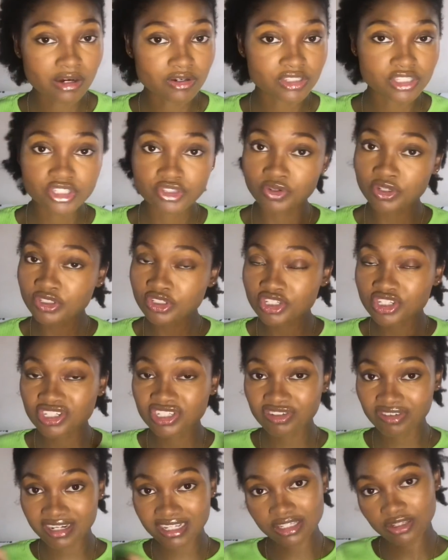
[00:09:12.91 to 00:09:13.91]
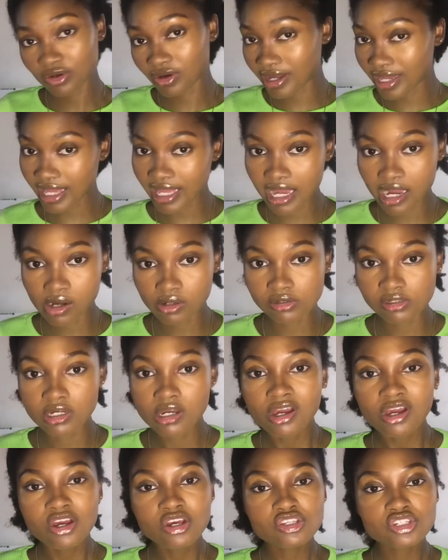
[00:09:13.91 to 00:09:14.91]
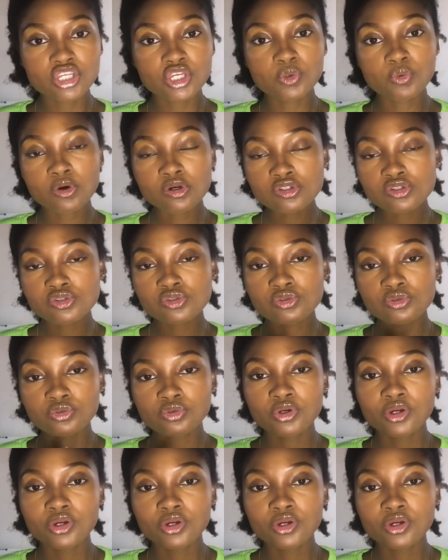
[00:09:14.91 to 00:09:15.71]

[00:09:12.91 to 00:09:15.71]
It's going to stress your hair out. So you want to